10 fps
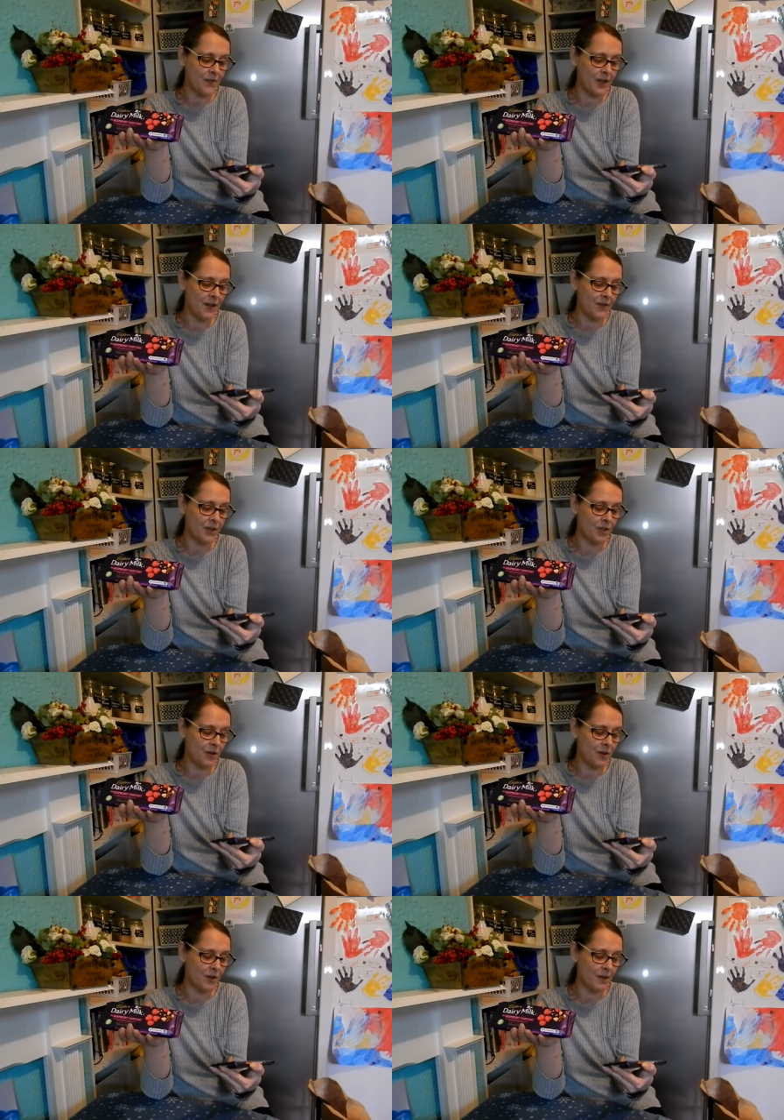flavoured
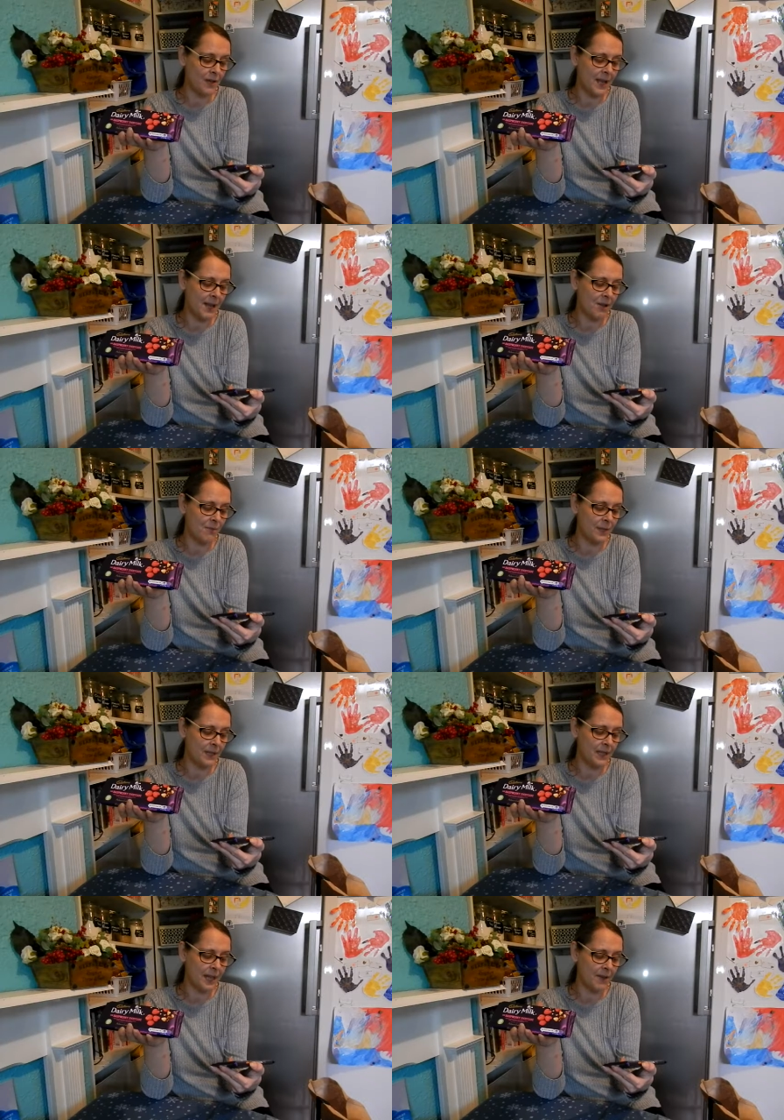chocolate with almond
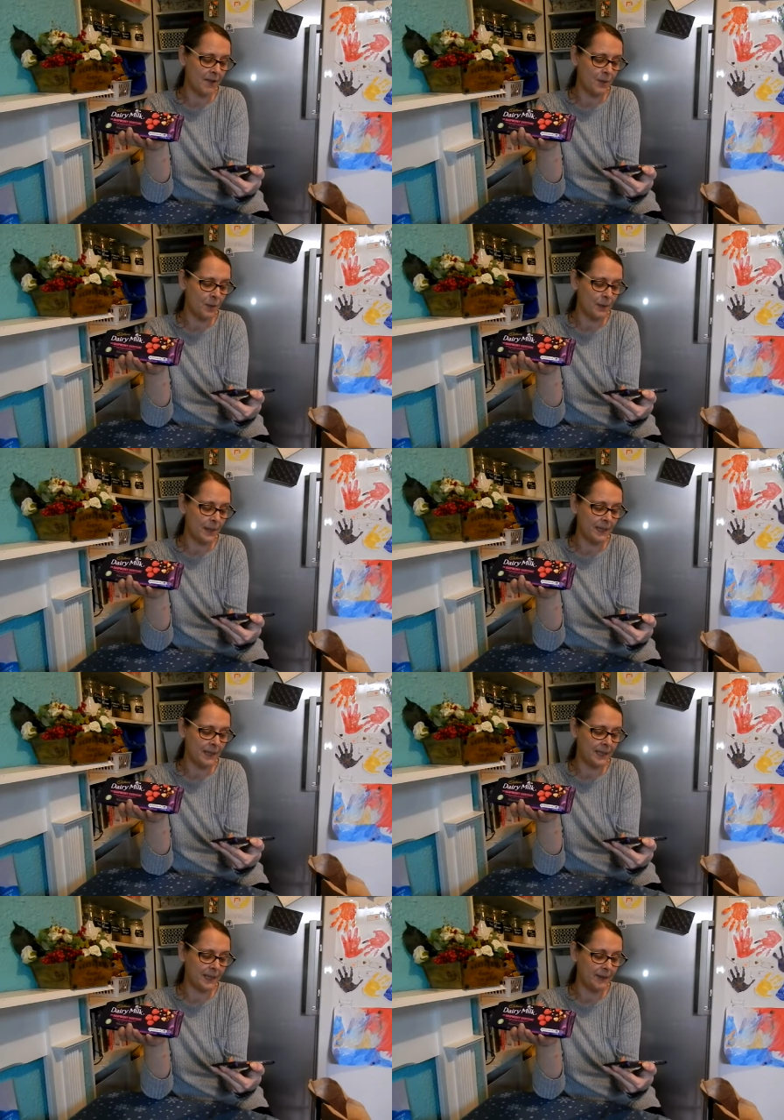and caramel
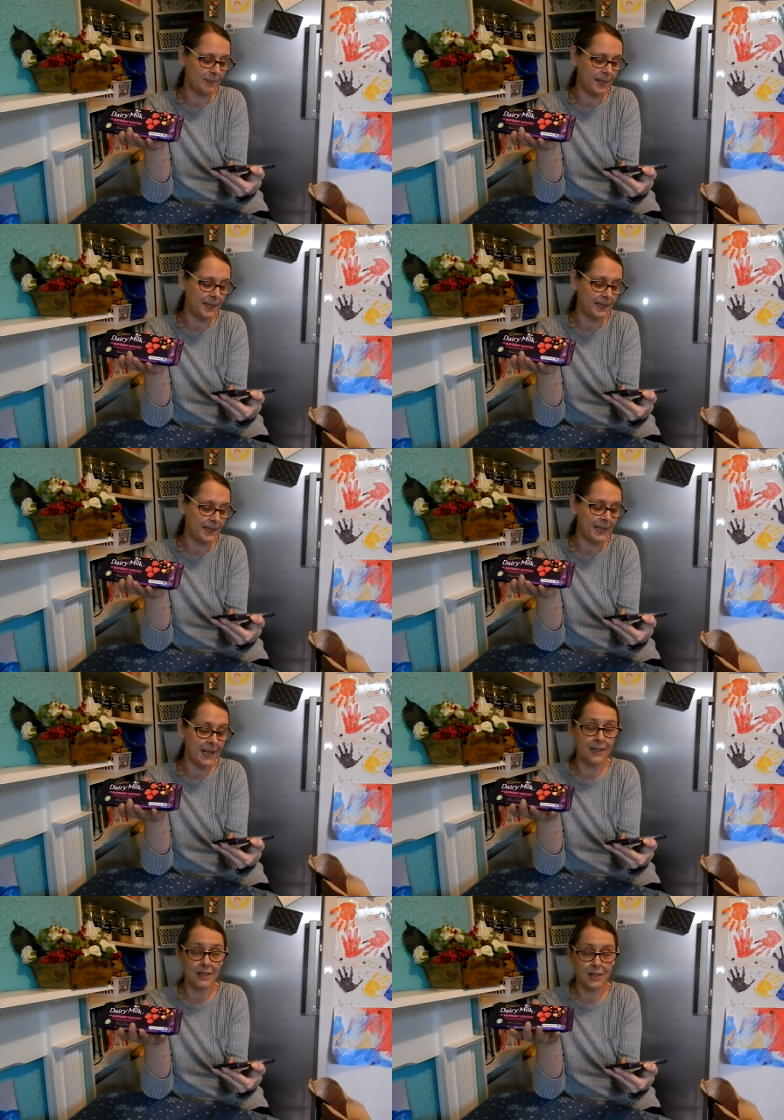piece, pieces
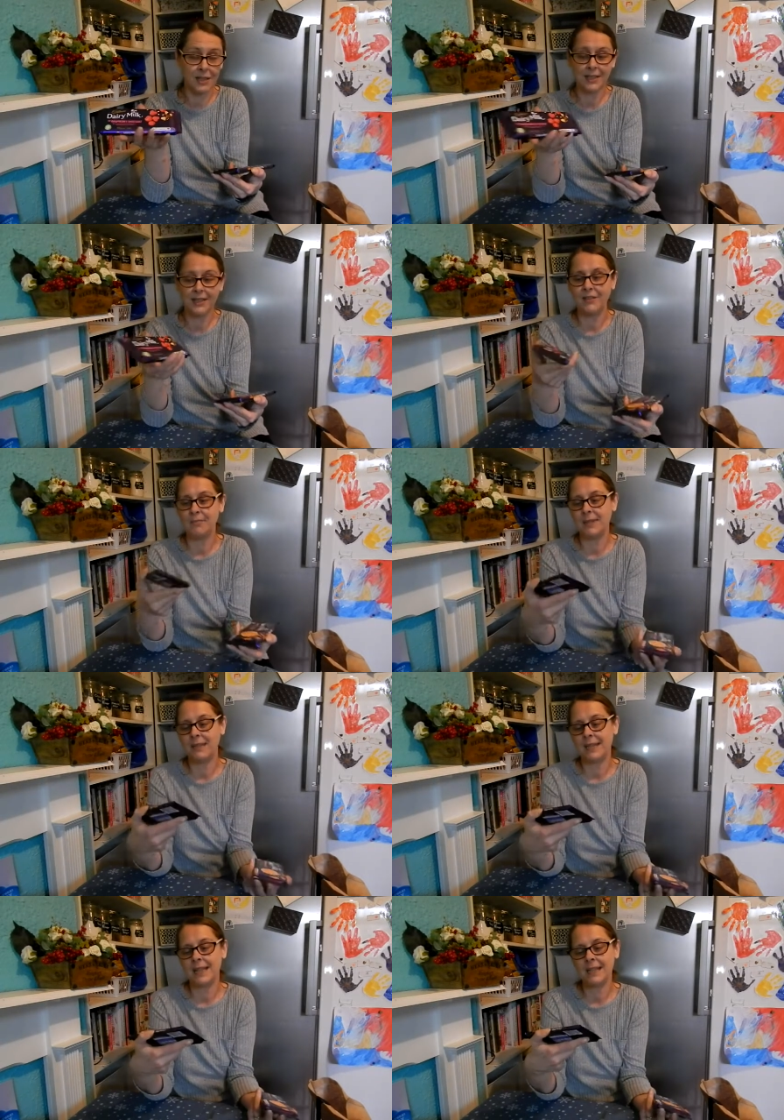and digestive
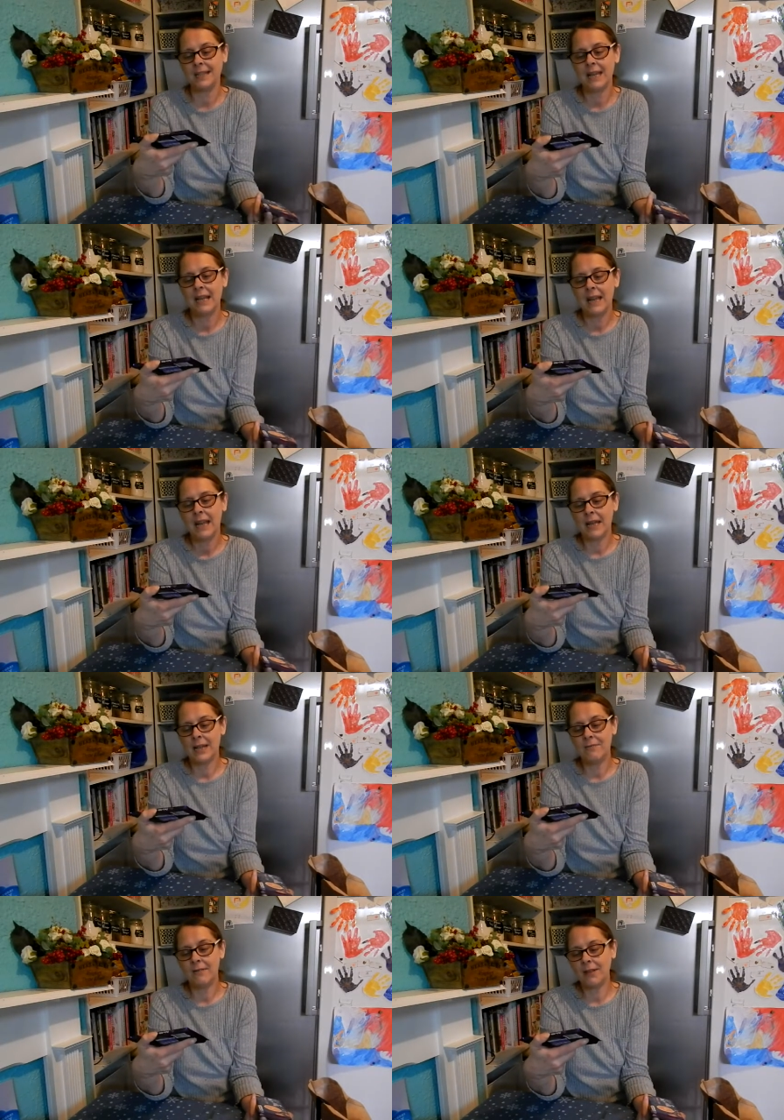biscuit. And
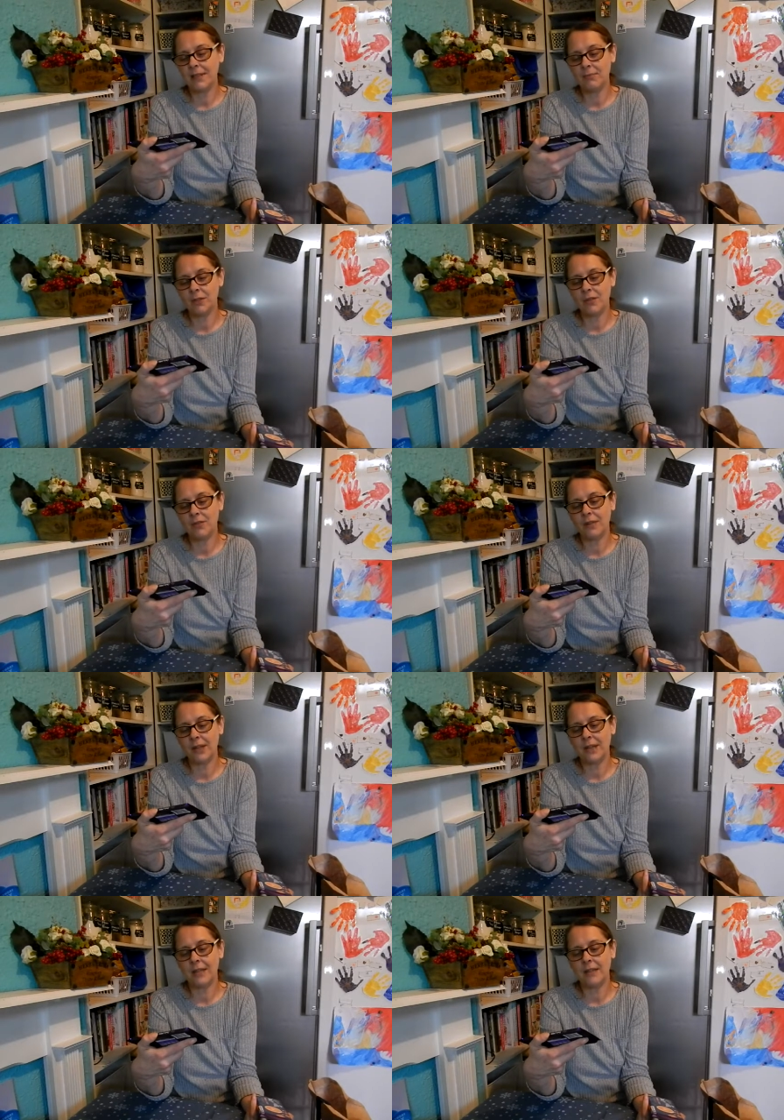the raspberry
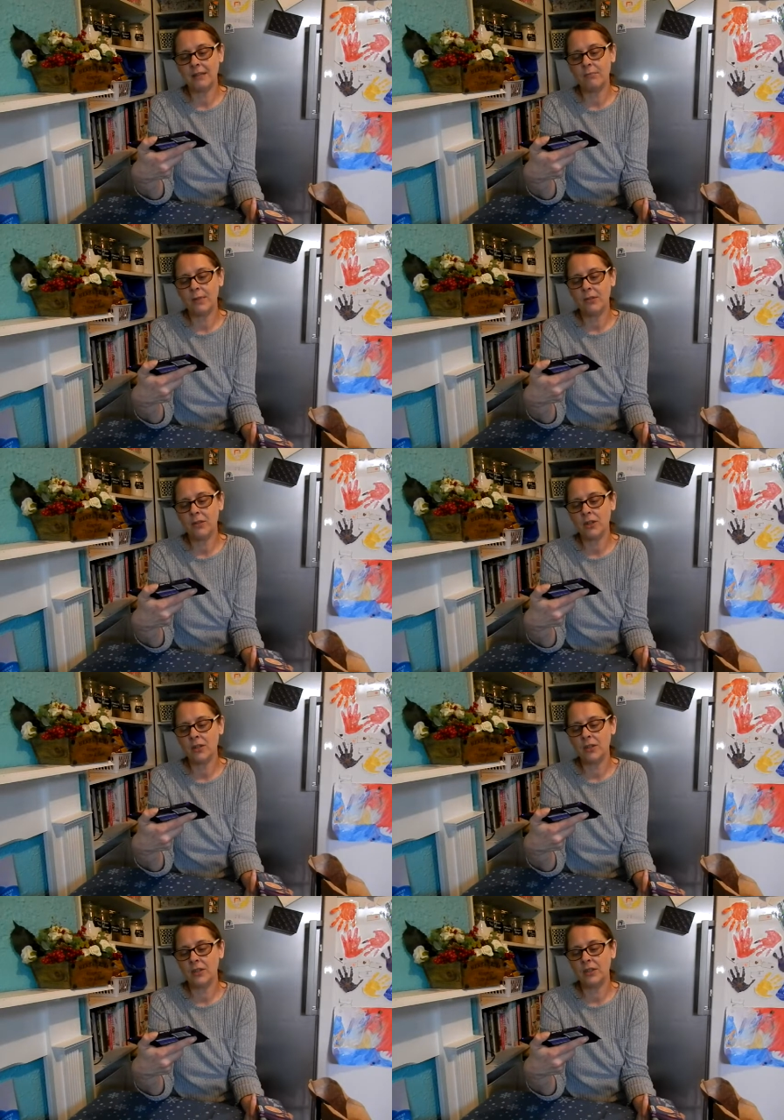shortcake is milk
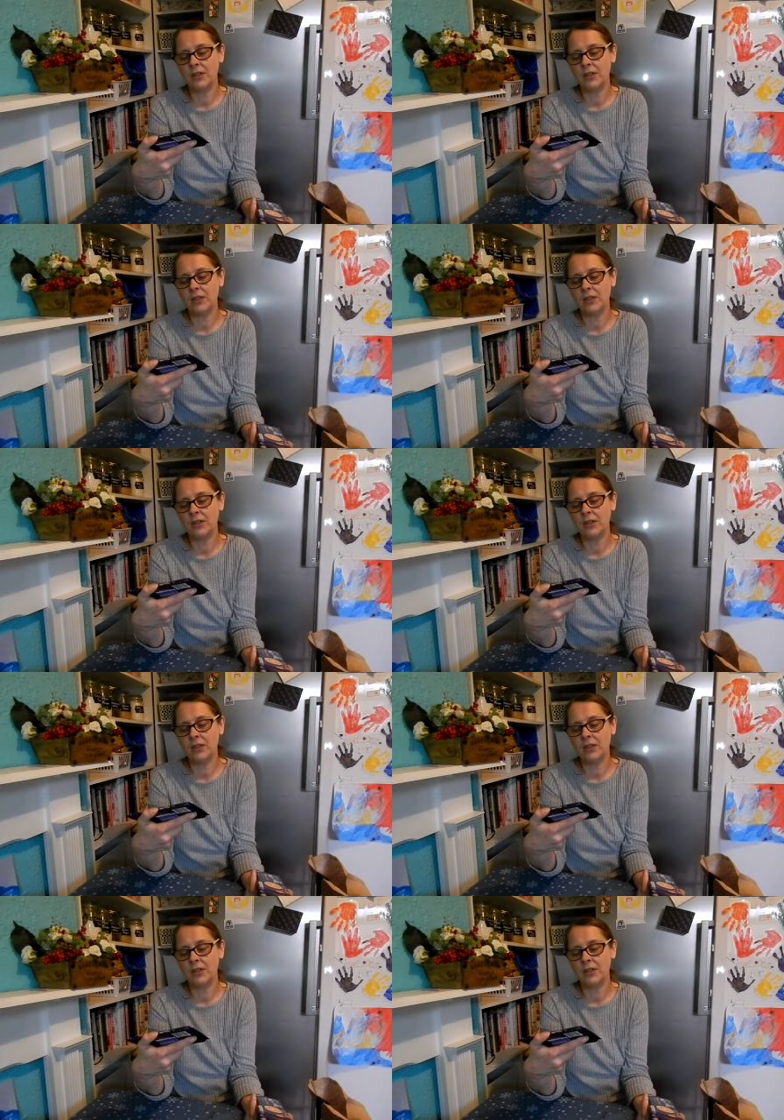chocolate